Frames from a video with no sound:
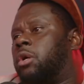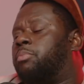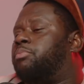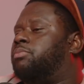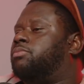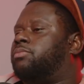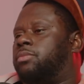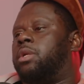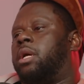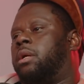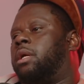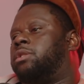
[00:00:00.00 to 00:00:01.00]
drove yeah,
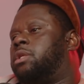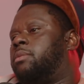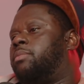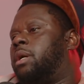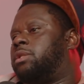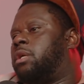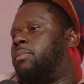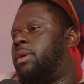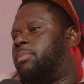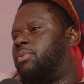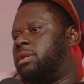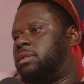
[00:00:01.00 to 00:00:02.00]
it, right? All right. Nah,
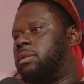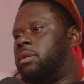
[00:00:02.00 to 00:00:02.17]
nah, real